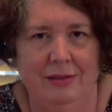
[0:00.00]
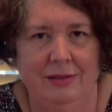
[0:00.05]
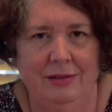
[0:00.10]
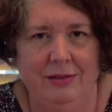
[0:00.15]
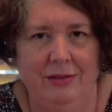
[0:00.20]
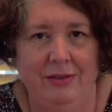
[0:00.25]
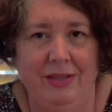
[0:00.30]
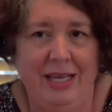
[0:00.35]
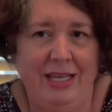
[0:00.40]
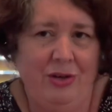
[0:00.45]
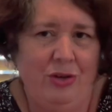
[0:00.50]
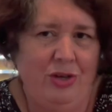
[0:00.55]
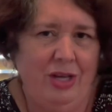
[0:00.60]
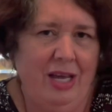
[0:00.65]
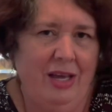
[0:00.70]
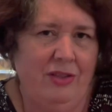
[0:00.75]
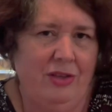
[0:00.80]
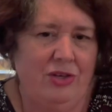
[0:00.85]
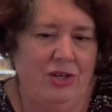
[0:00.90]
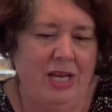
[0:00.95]
Then you
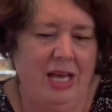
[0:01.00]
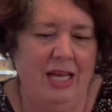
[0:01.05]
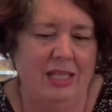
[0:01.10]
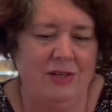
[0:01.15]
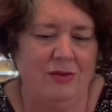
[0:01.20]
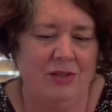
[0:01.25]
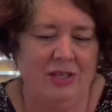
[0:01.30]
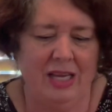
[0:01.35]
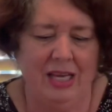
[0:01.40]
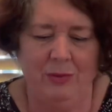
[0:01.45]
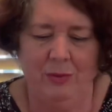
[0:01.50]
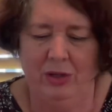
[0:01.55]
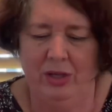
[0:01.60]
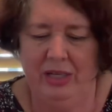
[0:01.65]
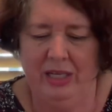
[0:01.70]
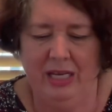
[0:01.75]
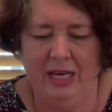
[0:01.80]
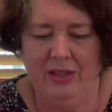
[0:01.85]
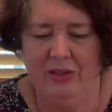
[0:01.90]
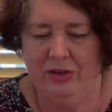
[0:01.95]
get the chance of saying, well,
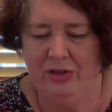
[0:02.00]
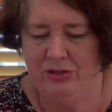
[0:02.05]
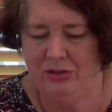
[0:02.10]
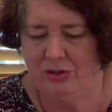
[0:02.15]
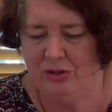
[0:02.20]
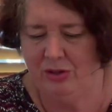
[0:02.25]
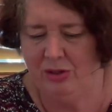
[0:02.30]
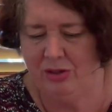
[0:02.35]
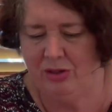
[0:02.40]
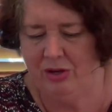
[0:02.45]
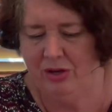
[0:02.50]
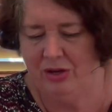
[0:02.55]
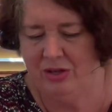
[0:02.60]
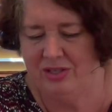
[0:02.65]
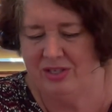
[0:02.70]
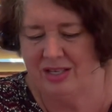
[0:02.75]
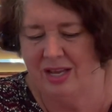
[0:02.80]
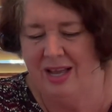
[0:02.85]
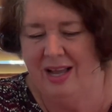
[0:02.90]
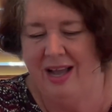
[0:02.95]
okay, those
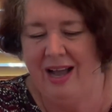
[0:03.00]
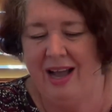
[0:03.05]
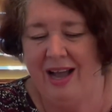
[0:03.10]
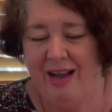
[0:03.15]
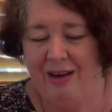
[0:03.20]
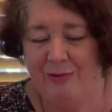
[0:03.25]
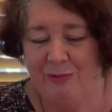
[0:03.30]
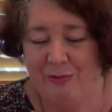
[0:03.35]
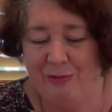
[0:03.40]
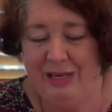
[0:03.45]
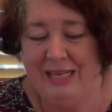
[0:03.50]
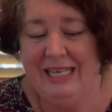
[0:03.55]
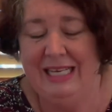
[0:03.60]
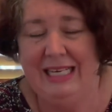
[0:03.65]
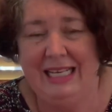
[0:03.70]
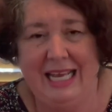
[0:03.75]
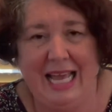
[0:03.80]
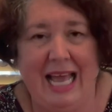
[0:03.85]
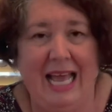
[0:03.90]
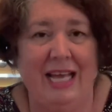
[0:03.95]
2/3 are
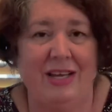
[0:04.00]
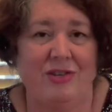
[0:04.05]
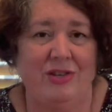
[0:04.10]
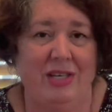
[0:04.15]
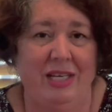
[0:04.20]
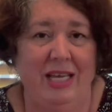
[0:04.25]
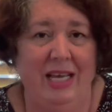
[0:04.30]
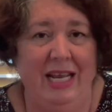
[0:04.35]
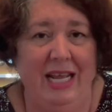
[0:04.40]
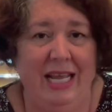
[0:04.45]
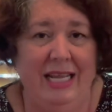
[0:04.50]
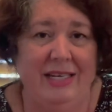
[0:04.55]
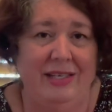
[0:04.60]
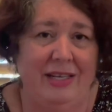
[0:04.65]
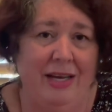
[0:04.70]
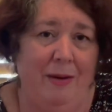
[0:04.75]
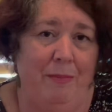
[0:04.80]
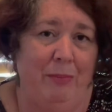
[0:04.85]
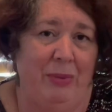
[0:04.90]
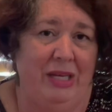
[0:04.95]
really actually going to end
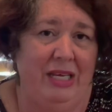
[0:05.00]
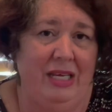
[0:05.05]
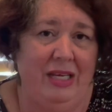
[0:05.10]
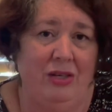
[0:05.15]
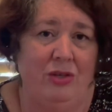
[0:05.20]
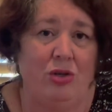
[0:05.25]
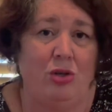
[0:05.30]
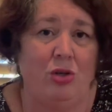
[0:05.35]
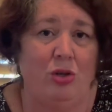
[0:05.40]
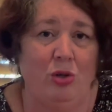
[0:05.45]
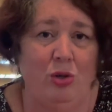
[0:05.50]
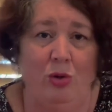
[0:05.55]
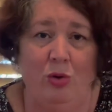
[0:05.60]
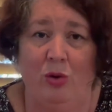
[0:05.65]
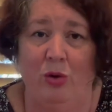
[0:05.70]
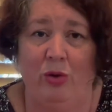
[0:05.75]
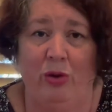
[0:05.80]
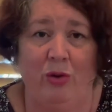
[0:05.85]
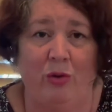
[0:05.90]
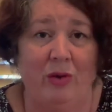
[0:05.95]
up being 2
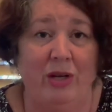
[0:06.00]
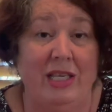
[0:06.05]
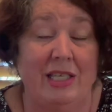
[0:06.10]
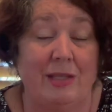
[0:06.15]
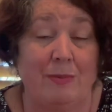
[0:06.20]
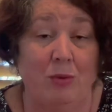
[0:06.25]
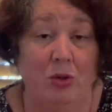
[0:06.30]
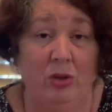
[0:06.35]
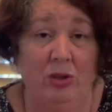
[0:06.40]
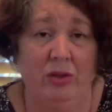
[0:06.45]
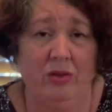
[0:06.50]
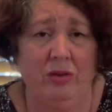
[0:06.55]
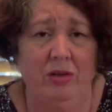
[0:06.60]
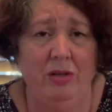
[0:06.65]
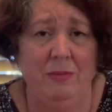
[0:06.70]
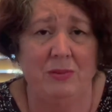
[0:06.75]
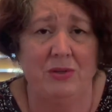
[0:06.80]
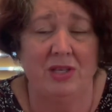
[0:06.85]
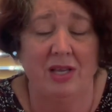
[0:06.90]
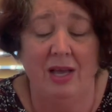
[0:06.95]
or 3 smaller
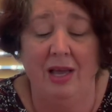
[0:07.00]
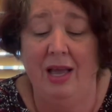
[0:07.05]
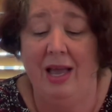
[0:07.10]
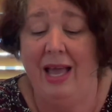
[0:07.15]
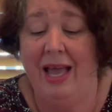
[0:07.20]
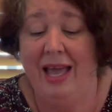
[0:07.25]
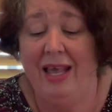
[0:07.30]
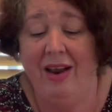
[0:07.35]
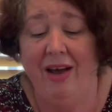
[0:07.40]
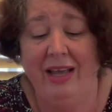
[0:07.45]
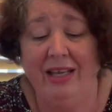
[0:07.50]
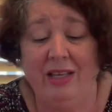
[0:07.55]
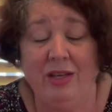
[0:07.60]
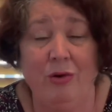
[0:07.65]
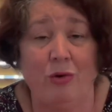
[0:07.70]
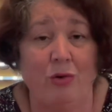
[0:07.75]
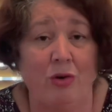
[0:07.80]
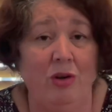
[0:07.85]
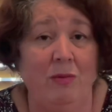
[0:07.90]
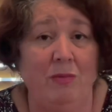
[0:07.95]
groups. And I can
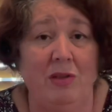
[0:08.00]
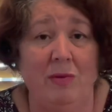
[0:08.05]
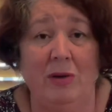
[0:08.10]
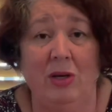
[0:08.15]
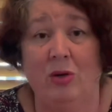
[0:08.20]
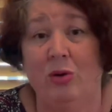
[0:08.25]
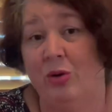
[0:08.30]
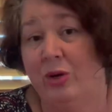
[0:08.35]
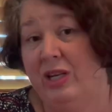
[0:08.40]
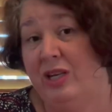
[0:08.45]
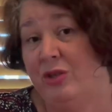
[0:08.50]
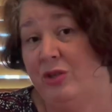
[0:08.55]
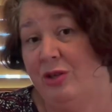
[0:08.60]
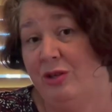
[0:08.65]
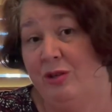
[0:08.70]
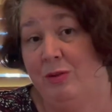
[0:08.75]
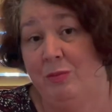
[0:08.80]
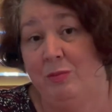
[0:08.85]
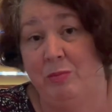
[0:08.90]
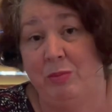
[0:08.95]
group them according
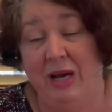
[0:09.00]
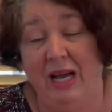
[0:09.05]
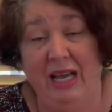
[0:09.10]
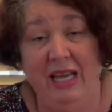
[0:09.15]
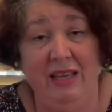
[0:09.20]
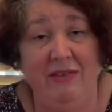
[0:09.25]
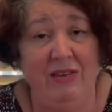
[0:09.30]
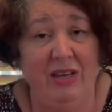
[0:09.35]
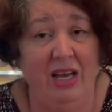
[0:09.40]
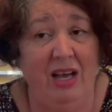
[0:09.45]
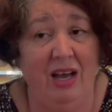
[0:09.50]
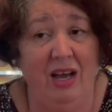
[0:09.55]
to behavior.